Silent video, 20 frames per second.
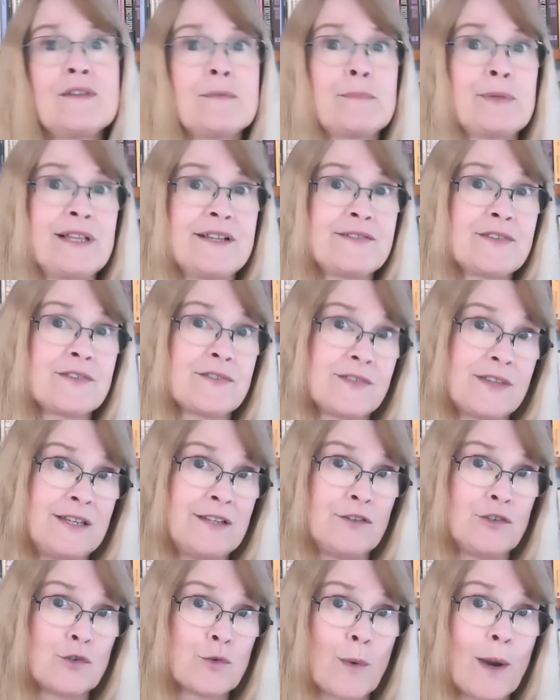the places
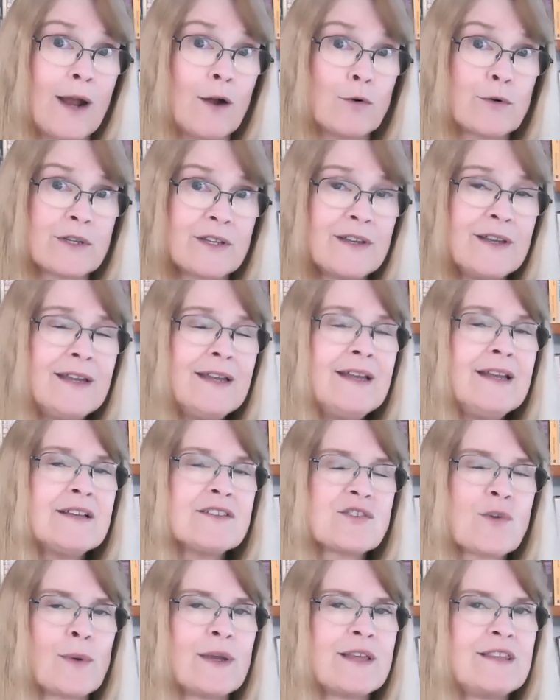in drought.
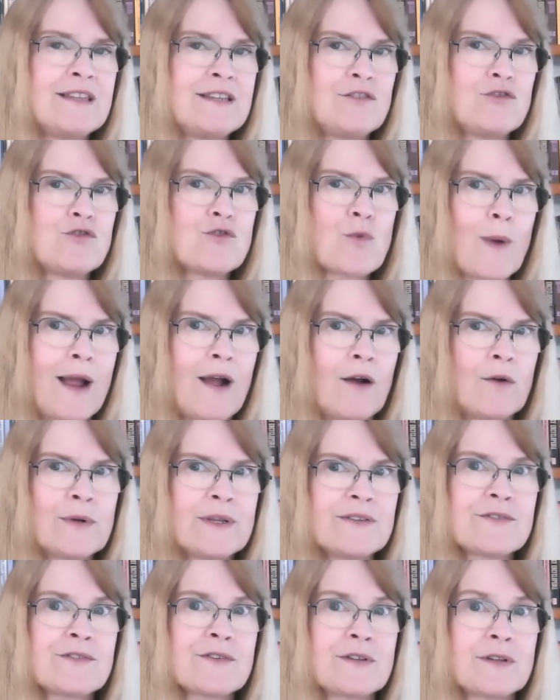So I think drought
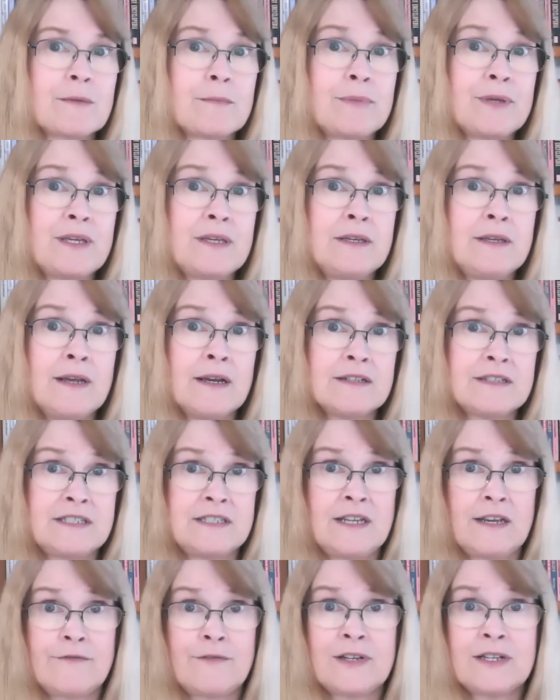is going to be a
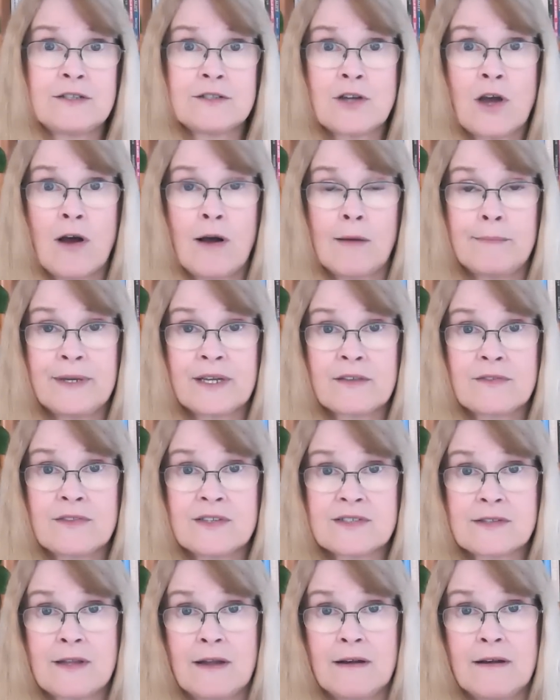definite topic
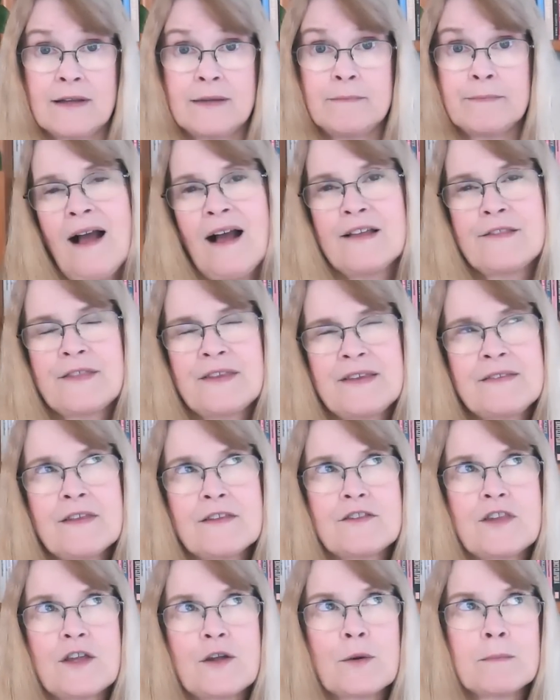this time. I think
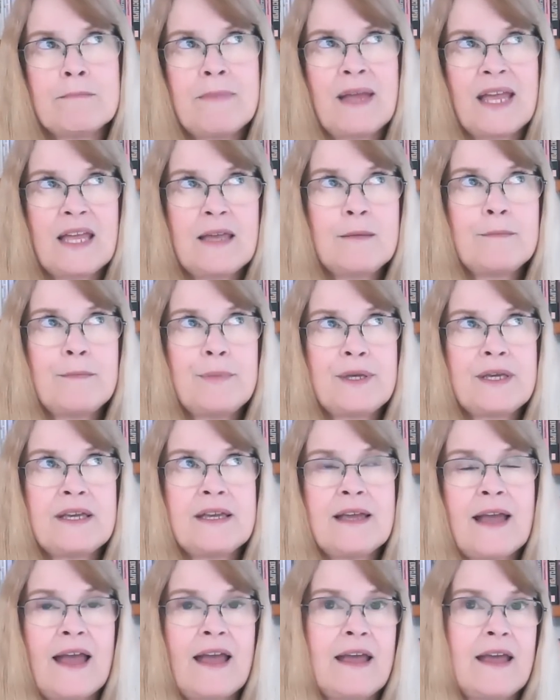that there may
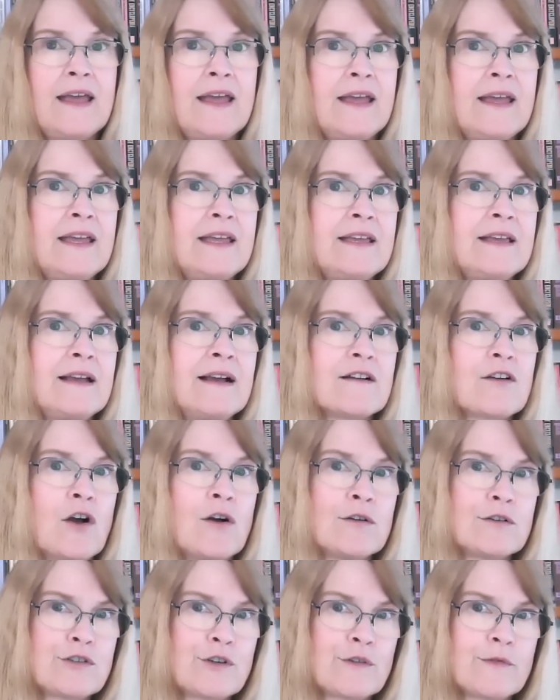be a
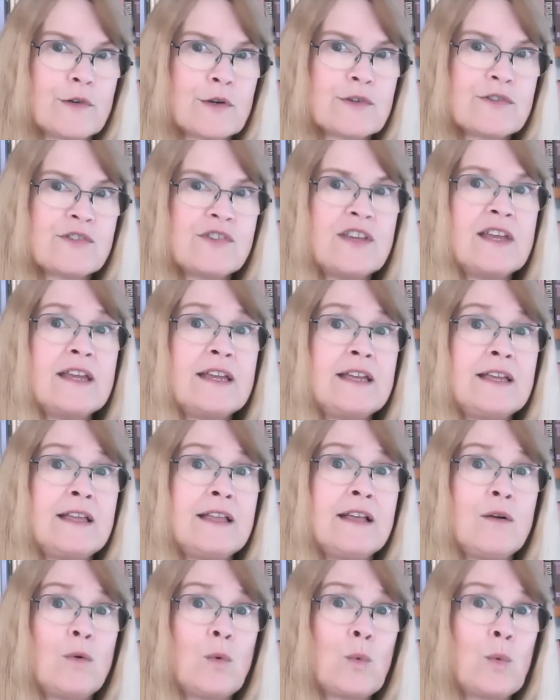
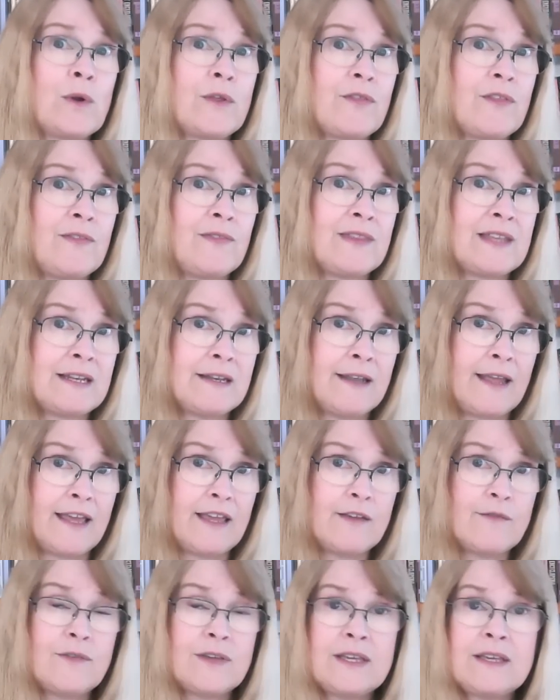controversy within the
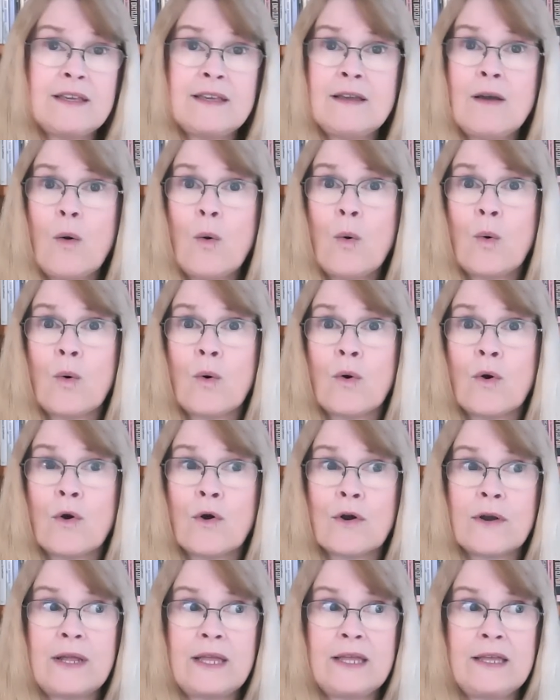Navy
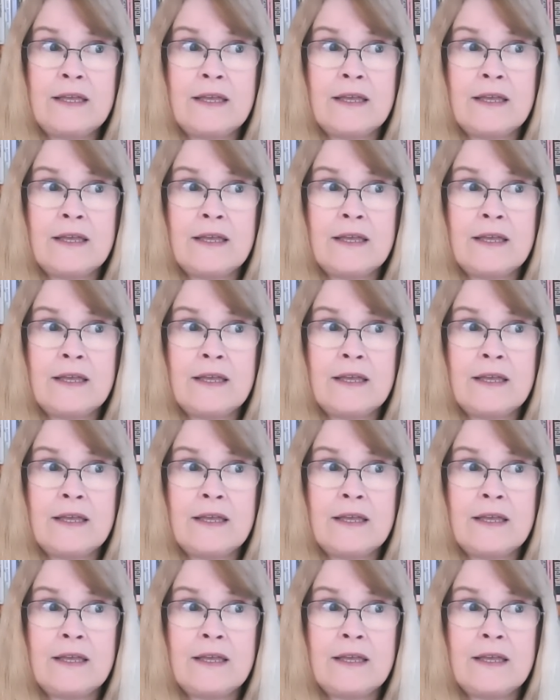or